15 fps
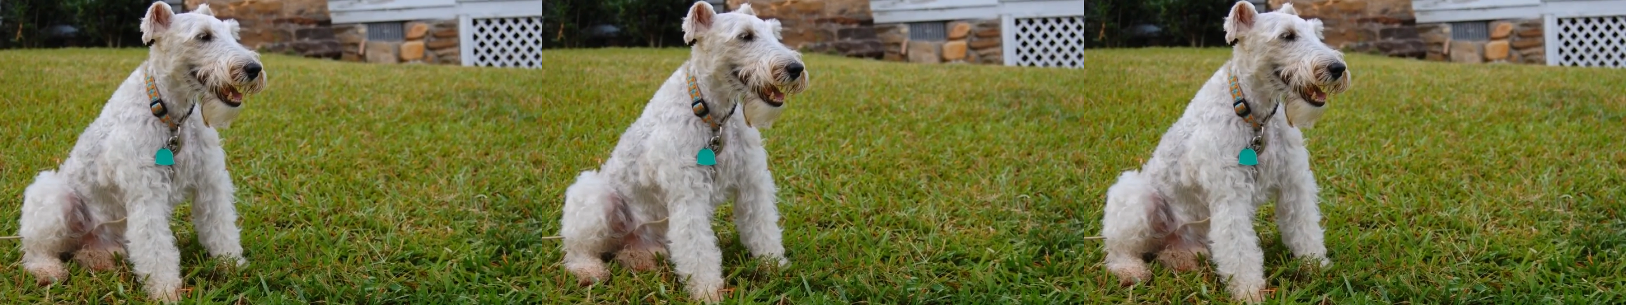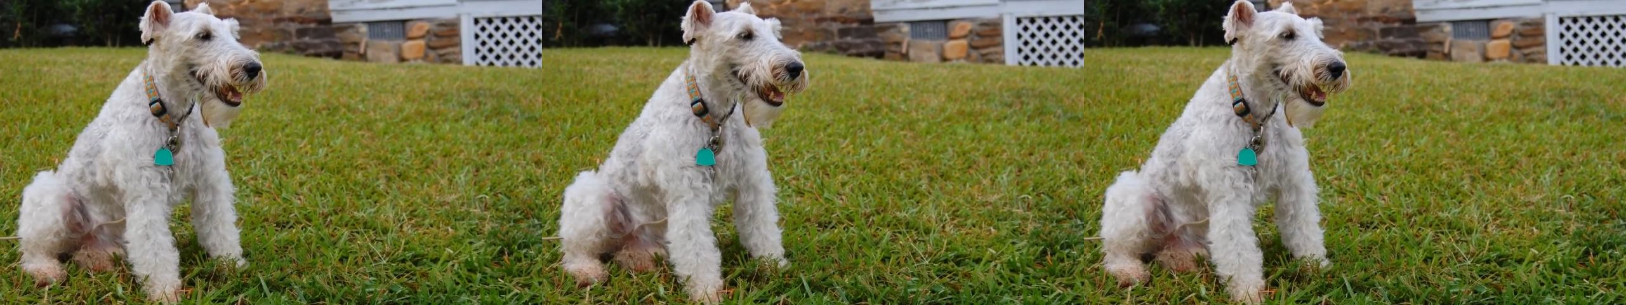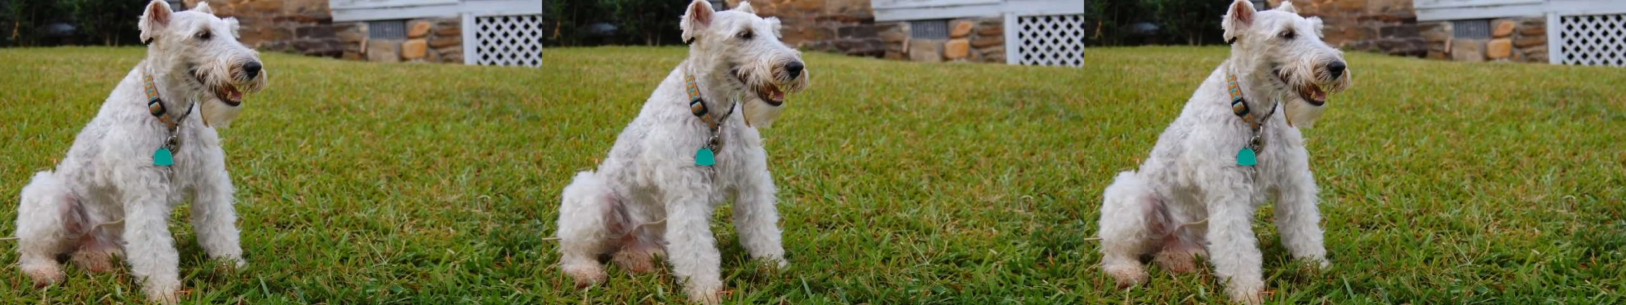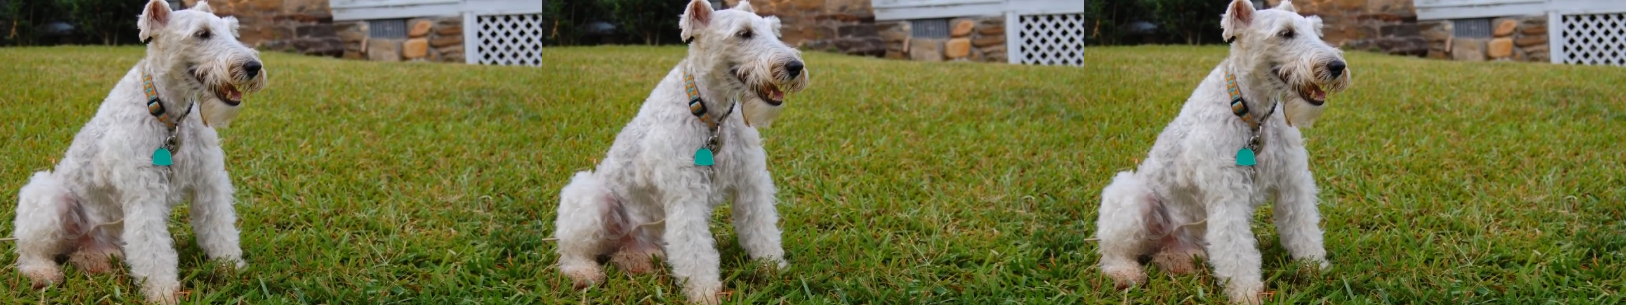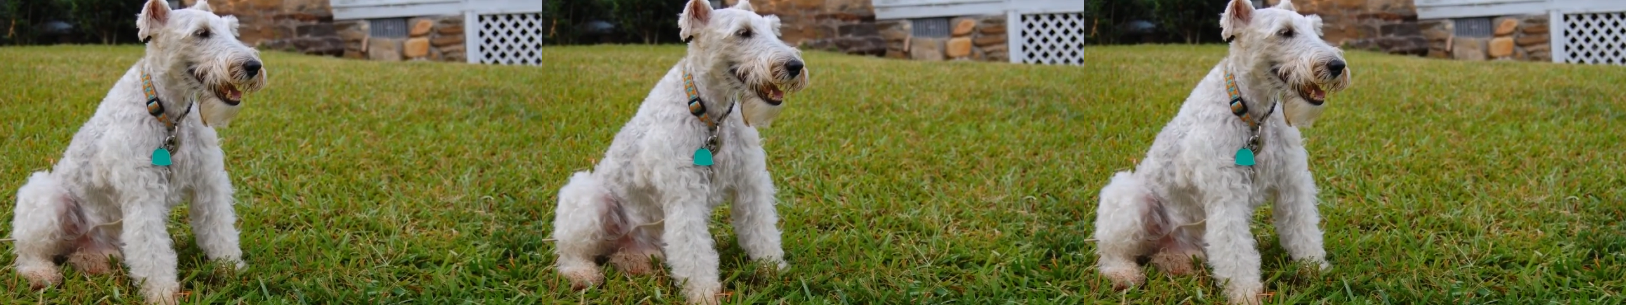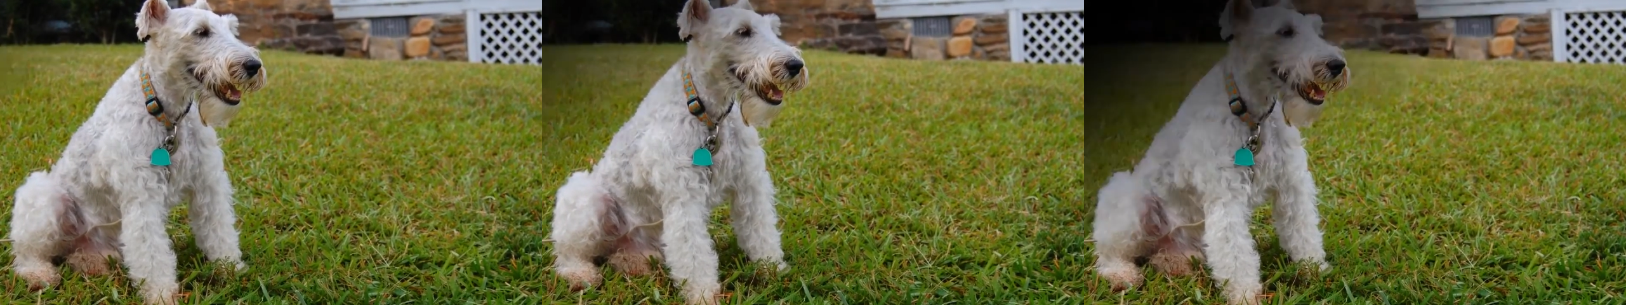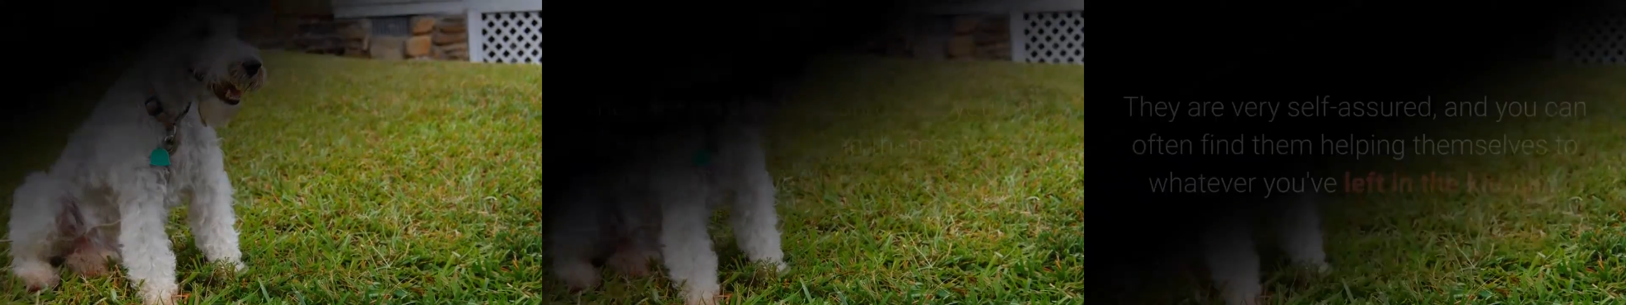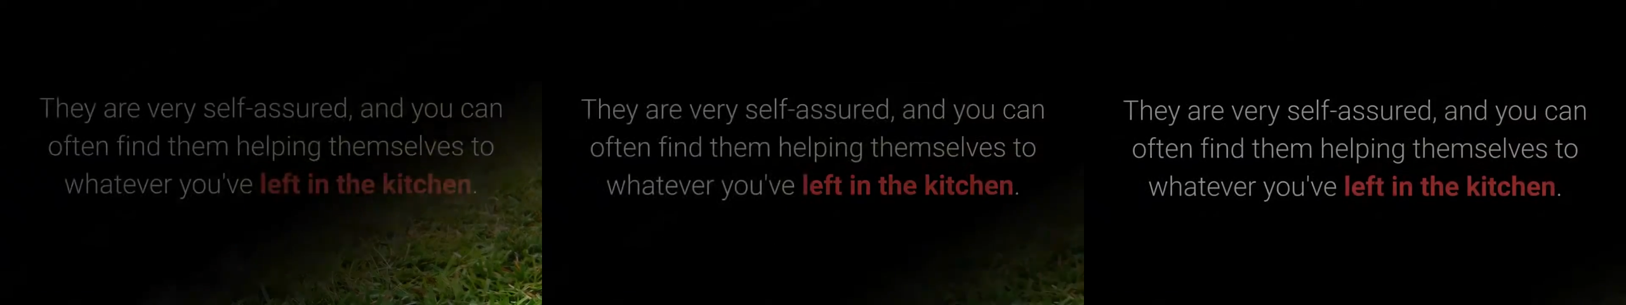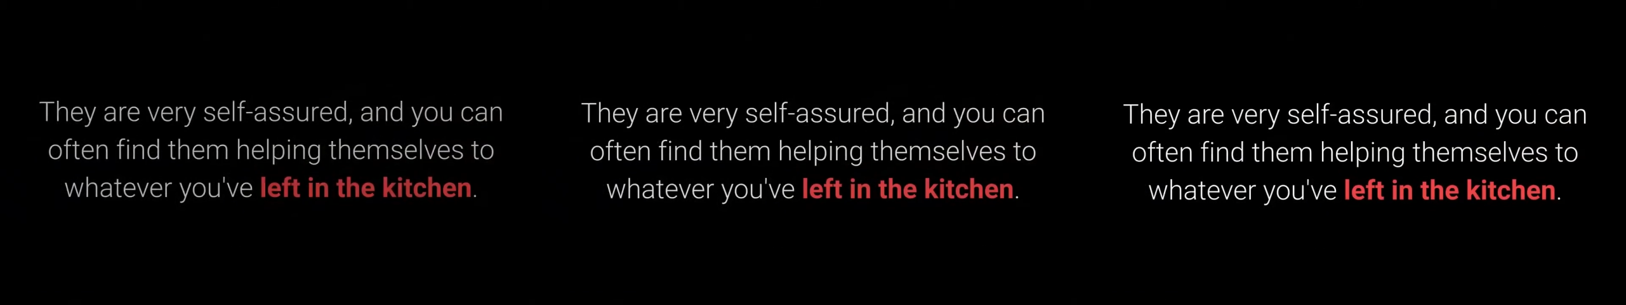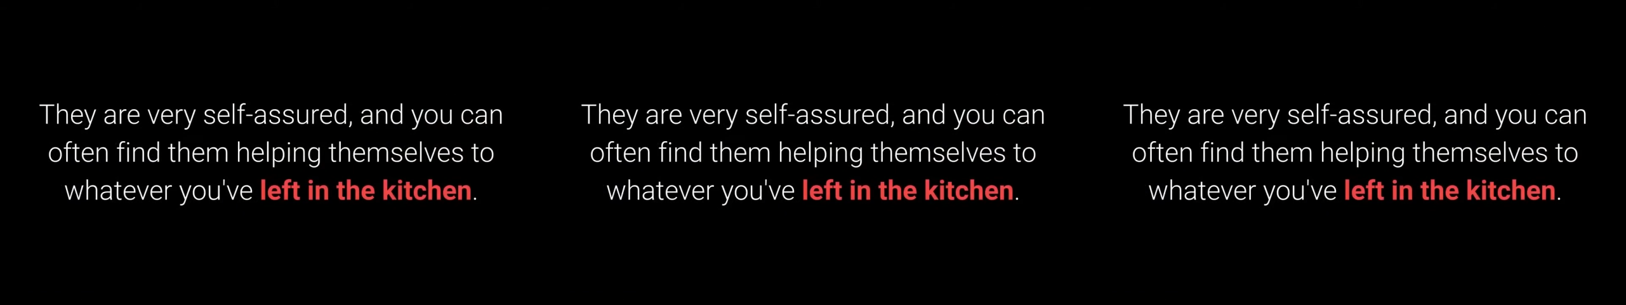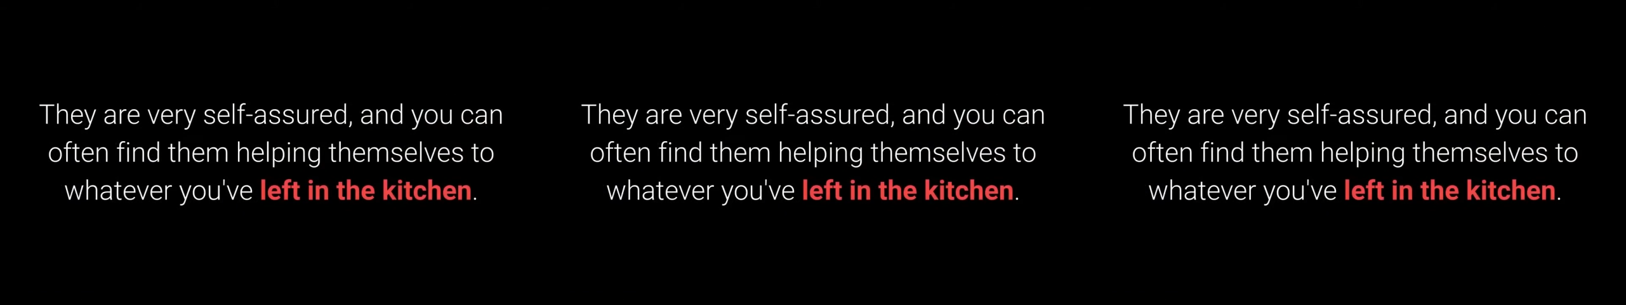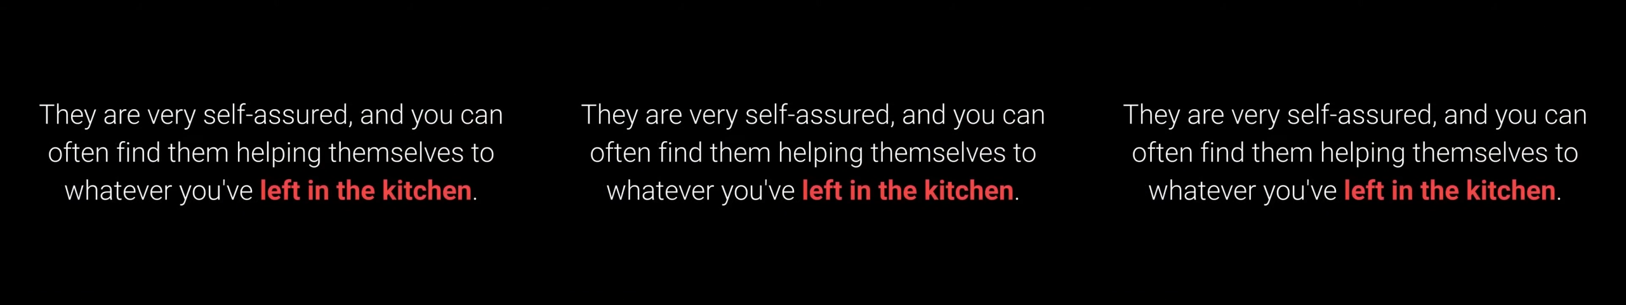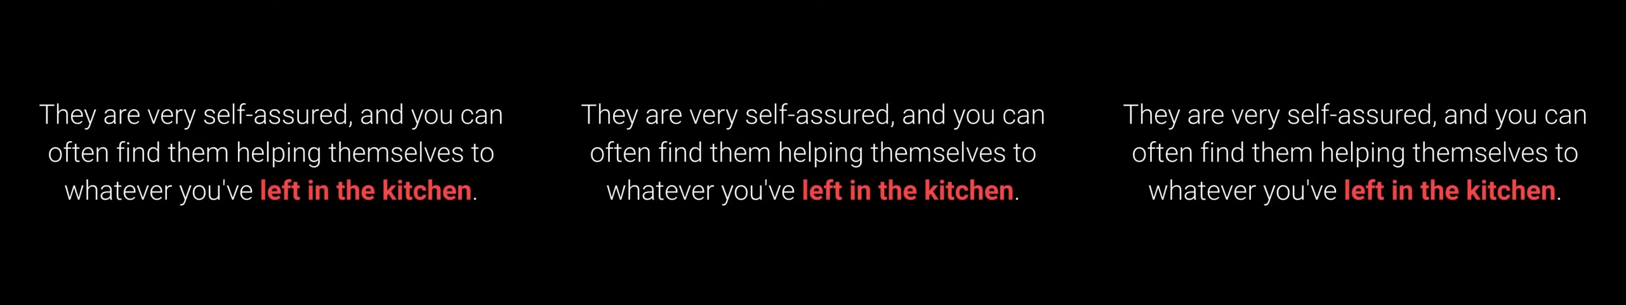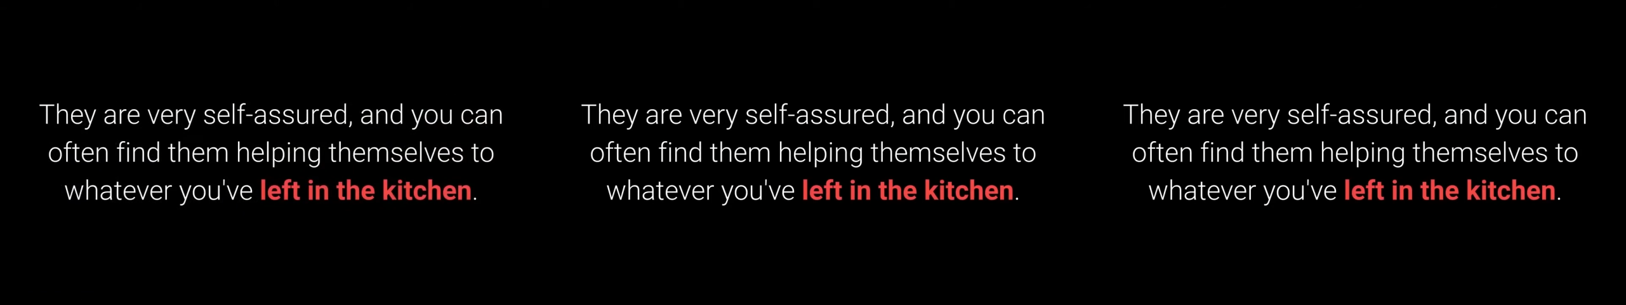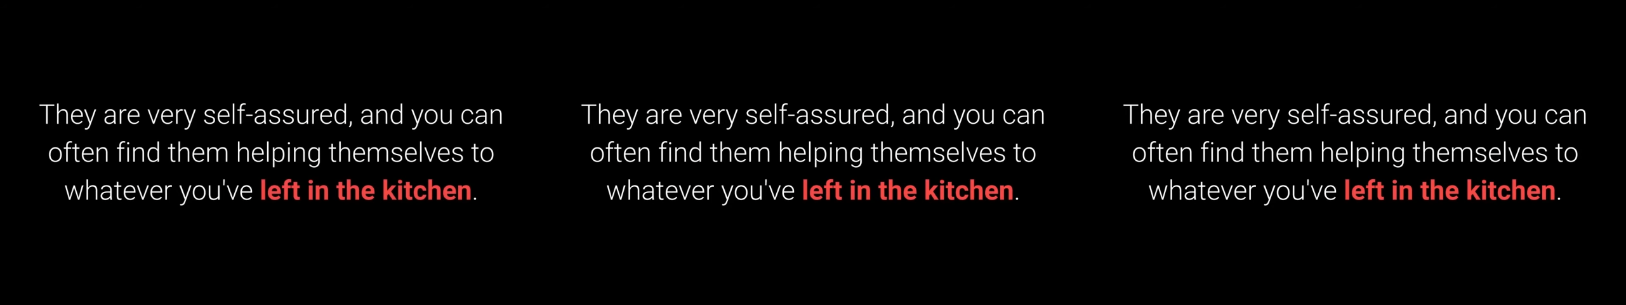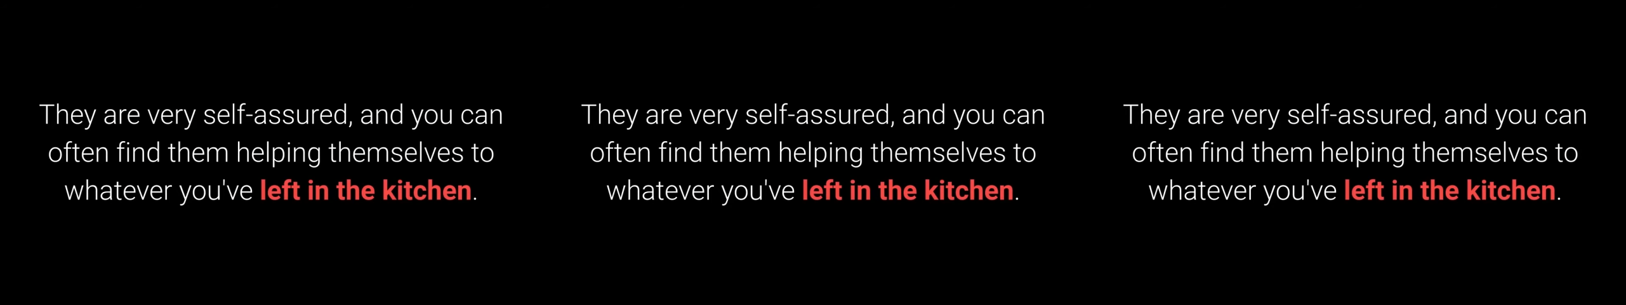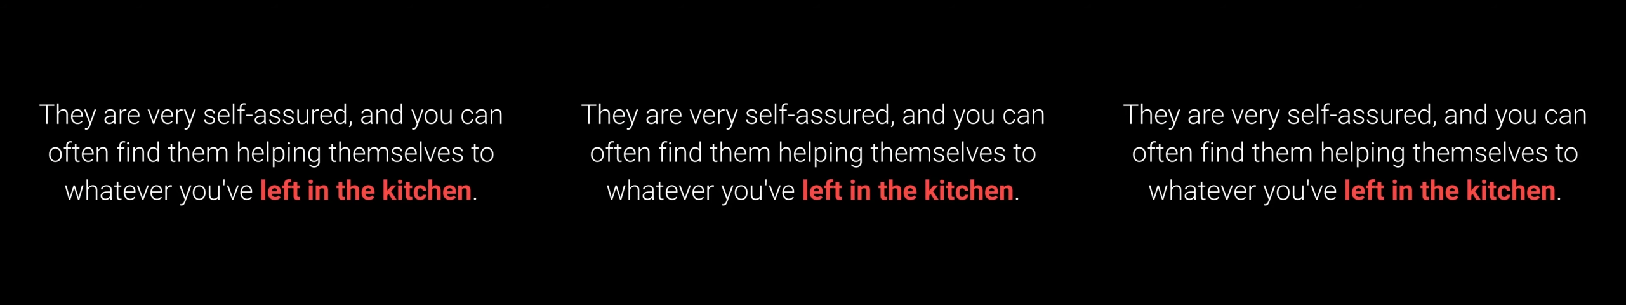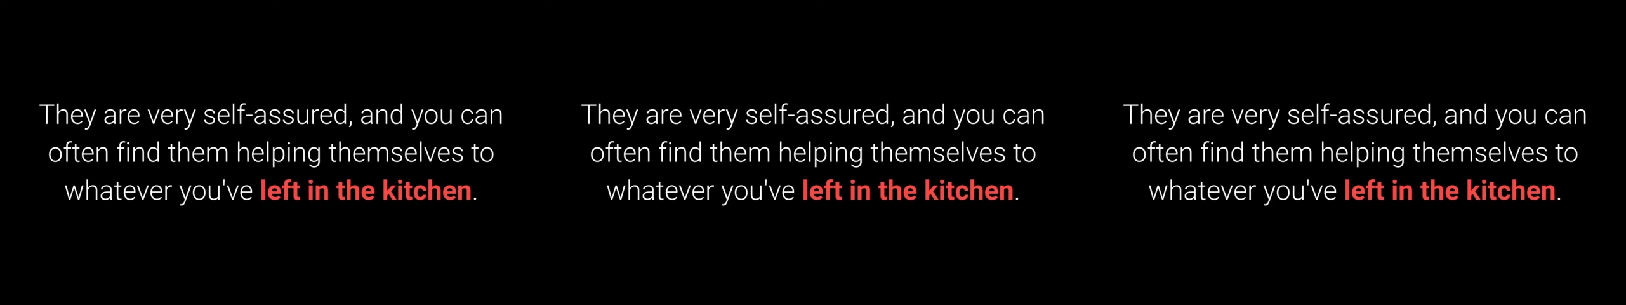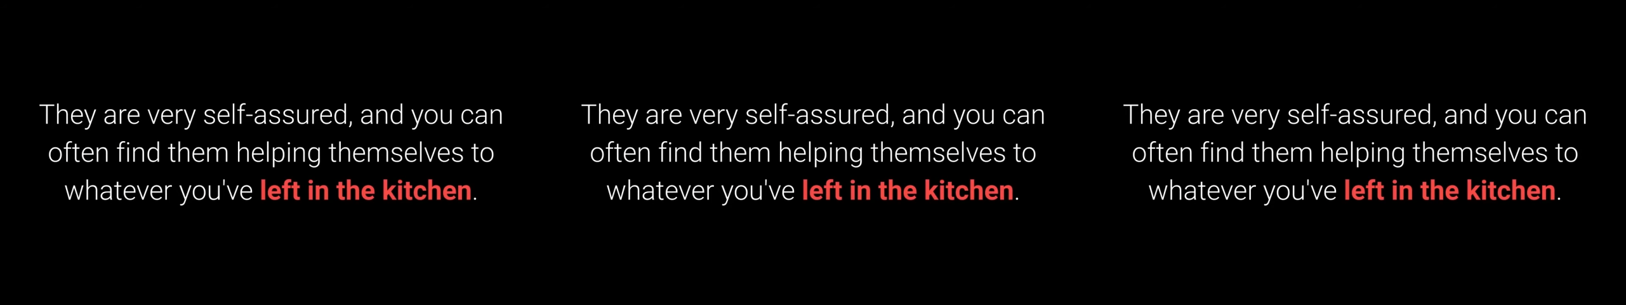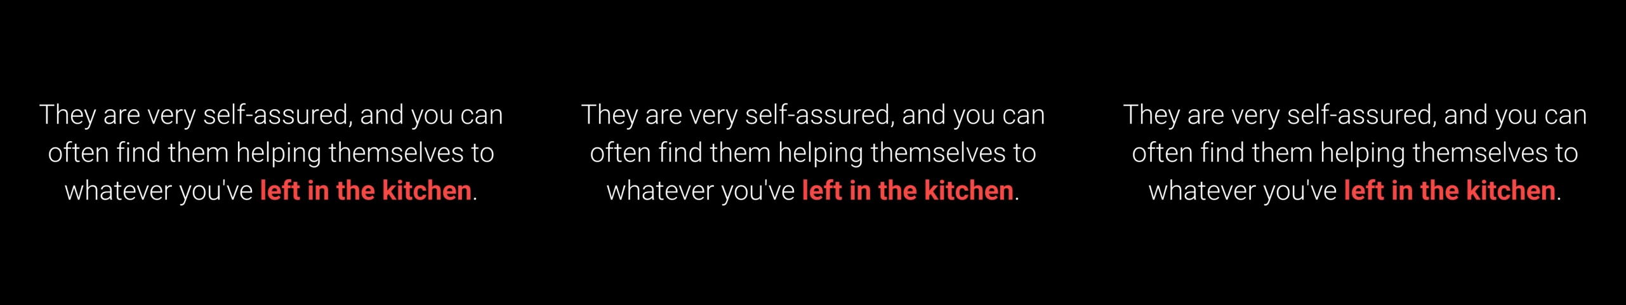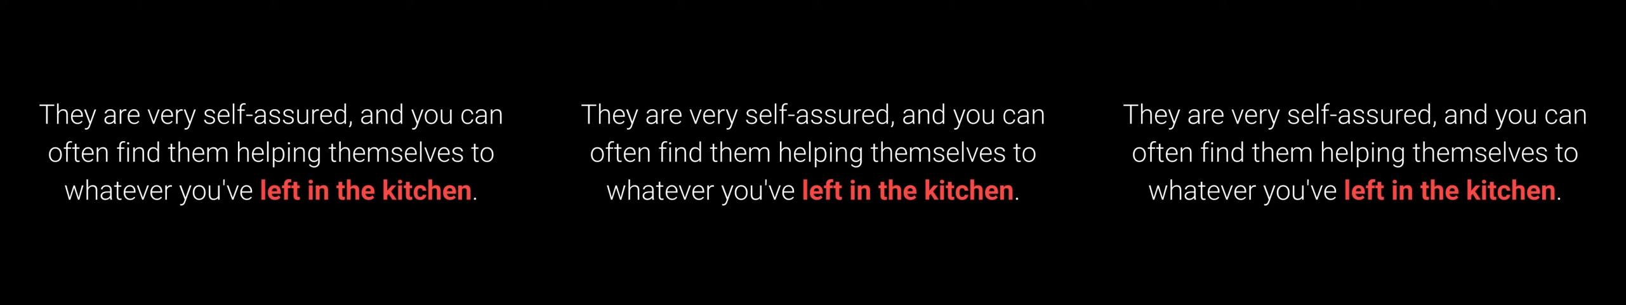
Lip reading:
(no speaker visible)